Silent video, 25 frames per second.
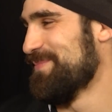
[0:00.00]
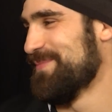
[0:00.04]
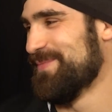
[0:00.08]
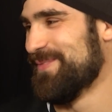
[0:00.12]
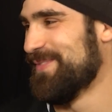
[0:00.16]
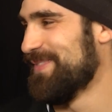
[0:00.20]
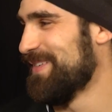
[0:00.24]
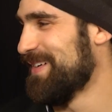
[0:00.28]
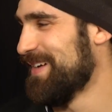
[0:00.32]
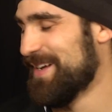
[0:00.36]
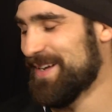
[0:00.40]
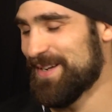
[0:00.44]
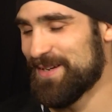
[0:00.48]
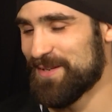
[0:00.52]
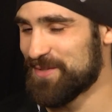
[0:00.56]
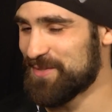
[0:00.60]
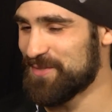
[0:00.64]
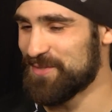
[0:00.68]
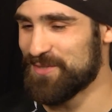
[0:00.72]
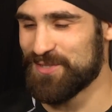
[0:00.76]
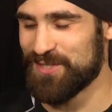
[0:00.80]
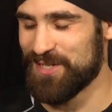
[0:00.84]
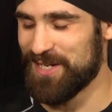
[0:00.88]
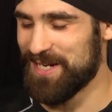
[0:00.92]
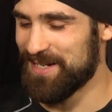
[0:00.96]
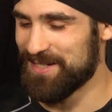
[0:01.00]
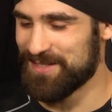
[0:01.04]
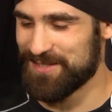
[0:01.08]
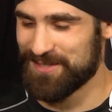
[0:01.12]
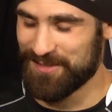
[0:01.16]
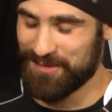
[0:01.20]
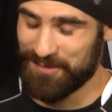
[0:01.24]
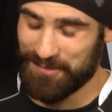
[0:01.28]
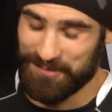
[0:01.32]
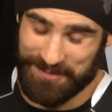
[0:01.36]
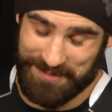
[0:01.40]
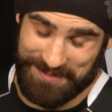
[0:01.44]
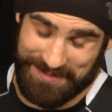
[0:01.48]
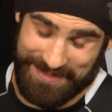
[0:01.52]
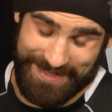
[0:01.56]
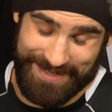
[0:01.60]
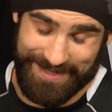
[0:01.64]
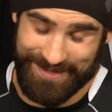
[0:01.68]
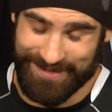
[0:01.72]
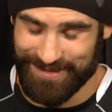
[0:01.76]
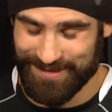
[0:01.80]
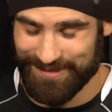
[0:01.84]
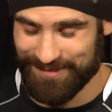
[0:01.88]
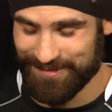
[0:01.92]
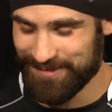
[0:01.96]
Yeah, it doesn't change. You know,
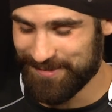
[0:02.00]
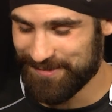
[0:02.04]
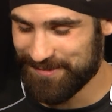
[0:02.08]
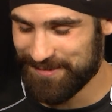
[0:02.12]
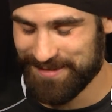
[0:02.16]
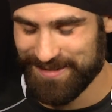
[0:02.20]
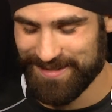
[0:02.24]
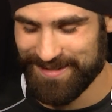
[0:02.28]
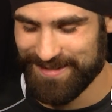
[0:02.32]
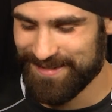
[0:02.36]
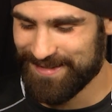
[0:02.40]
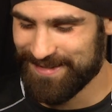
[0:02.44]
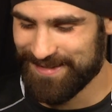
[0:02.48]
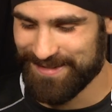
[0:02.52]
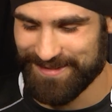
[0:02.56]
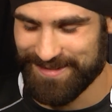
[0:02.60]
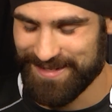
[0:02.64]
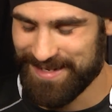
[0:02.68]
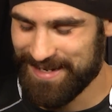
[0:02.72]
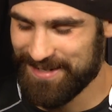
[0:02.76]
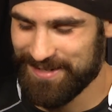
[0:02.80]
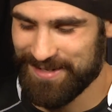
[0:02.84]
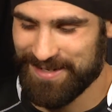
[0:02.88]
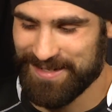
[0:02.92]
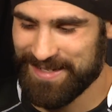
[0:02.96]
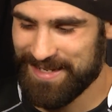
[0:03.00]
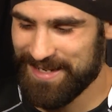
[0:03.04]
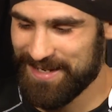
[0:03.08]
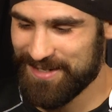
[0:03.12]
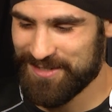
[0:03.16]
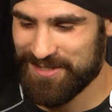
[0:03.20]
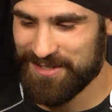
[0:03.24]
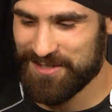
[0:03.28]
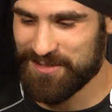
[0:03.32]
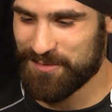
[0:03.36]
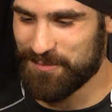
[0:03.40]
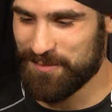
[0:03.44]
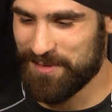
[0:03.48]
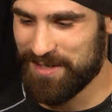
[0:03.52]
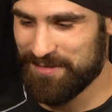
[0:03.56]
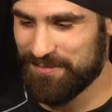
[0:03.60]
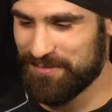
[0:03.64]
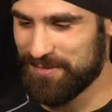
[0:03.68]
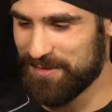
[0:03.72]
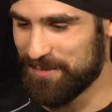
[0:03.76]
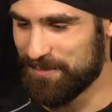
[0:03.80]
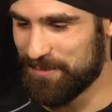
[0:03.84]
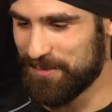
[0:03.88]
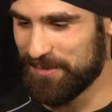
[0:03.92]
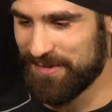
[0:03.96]
I, I don't know can't I can't change the way I
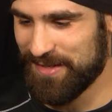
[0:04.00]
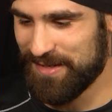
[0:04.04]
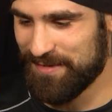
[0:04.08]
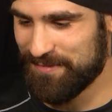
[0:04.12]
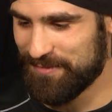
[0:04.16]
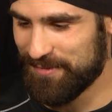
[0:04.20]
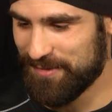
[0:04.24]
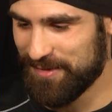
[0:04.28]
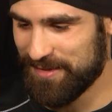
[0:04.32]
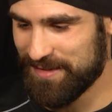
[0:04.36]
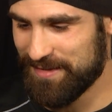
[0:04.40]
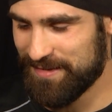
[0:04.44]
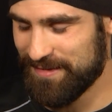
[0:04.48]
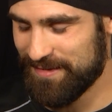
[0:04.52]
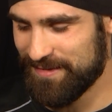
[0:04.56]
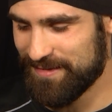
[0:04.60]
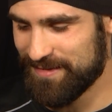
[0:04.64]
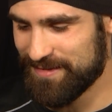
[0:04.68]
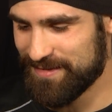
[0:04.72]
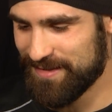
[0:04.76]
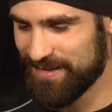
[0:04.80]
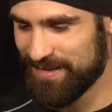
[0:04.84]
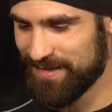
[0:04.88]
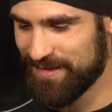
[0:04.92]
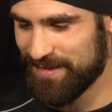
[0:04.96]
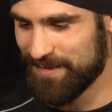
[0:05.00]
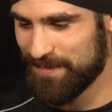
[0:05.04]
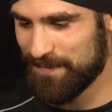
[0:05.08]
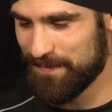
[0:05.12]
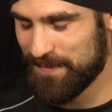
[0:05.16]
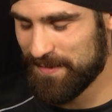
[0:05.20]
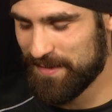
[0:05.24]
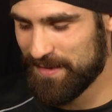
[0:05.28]
feel about that fight, and uh,